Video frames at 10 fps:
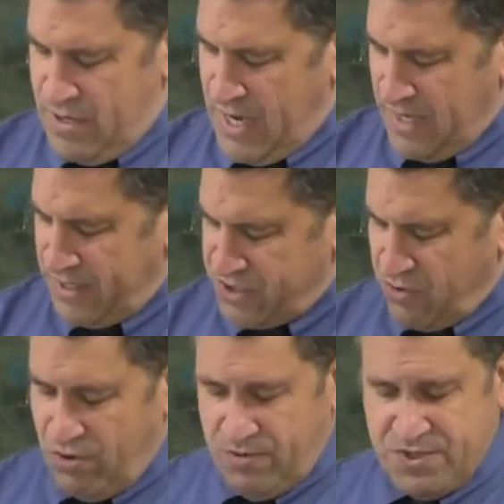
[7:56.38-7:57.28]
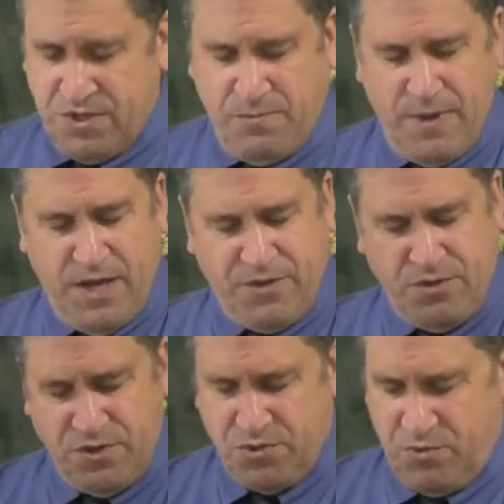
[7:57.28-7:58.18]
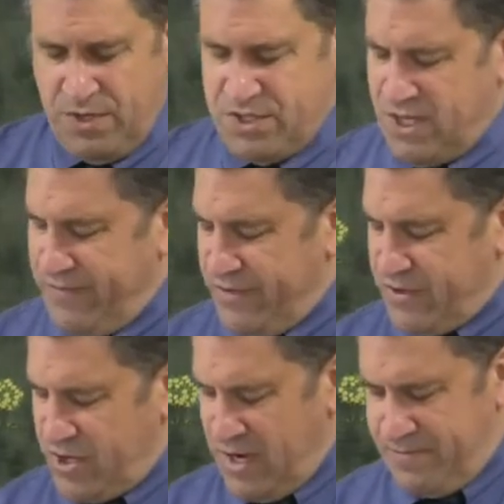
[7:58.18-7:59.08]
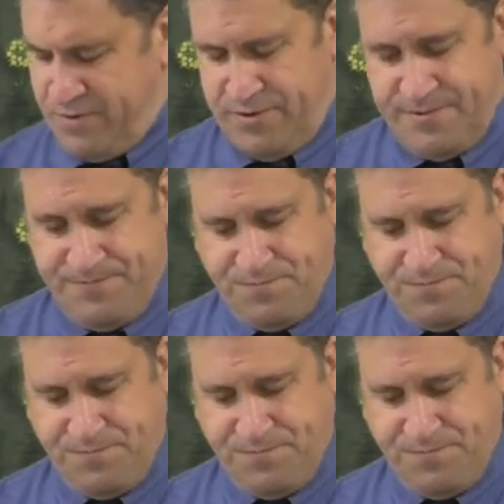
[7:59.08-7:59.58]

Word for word: And let's go also to Matthew, the 27th chapter.